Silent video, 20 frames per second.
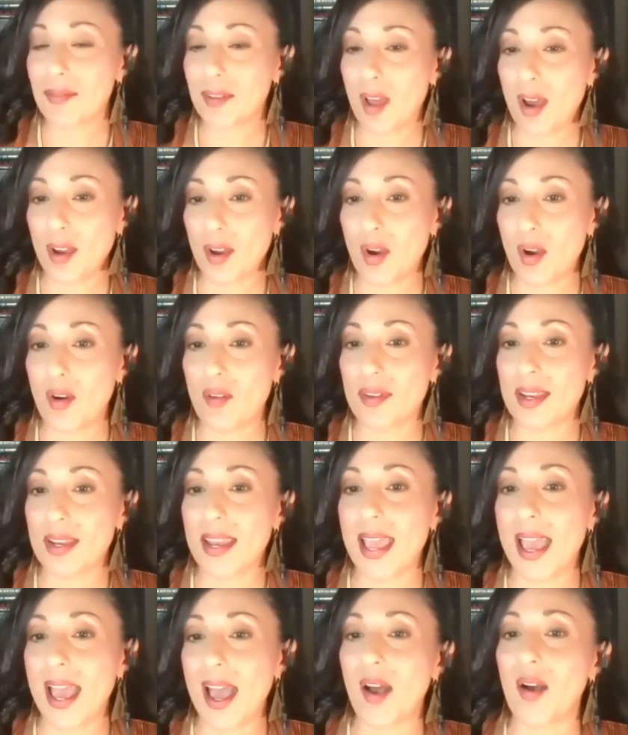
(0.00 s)
long COVID
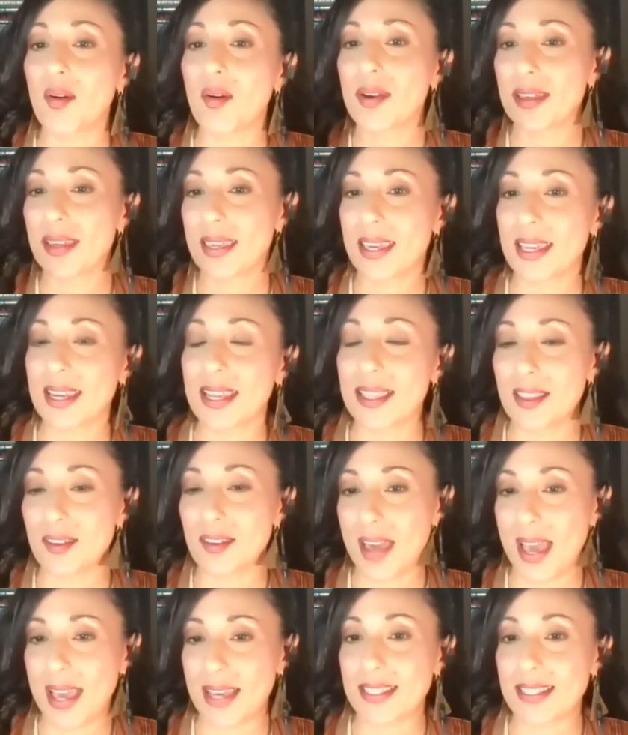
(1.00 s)
now getting the
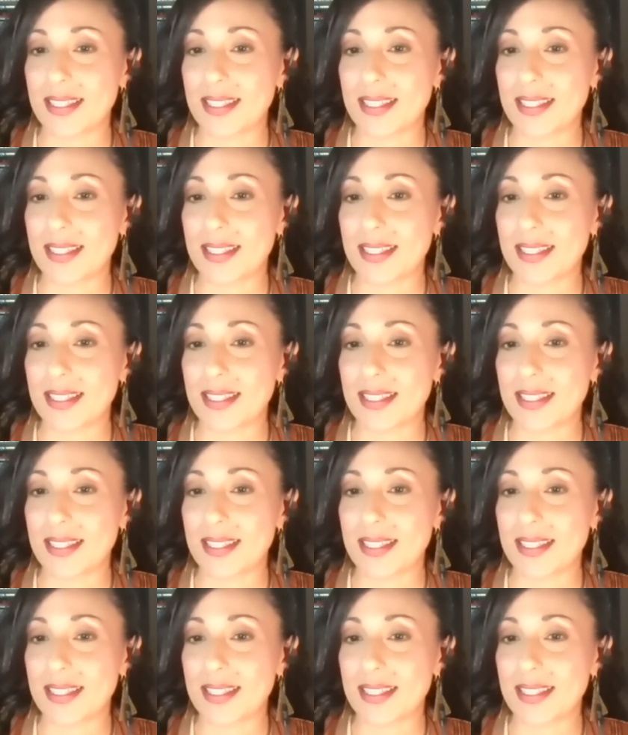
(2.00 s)
vaccine.